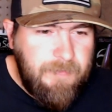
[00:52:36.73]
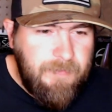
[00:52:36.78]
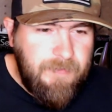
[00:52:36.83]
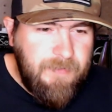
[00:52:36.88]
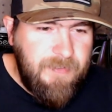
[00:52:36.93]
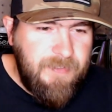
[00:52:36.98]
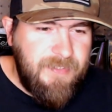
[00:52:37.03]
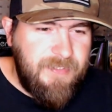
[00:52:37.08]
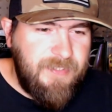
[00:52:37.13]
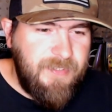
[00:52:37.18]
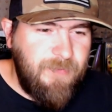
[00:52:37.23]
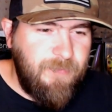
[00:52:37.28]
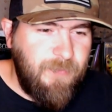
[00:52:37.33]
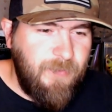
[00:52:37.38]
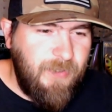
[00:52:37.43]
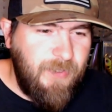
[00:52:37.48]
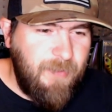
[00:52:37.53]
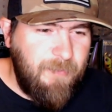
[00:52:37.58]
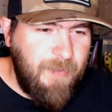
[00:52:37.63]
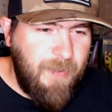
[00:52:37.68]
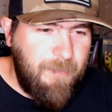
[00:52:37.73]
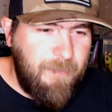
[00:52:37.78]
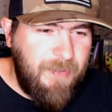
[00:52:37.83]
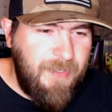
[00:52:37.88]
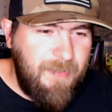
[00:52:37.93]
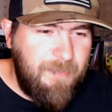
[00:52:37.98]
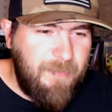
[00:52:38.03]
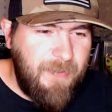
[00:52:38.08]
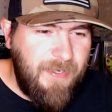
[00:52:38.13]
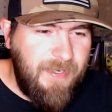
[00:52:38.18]
Still wearing my
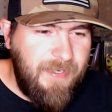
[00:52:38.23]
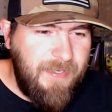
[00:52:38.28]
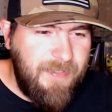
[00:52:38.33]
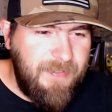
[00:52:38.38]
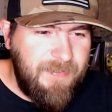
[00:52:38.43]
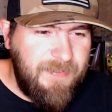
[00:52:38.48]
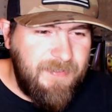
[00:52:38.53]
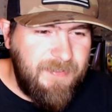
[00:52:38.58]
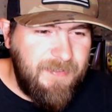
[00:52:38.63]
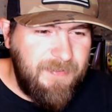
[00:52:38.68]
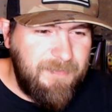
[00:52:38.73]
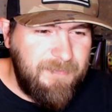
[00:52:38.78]
pee pants.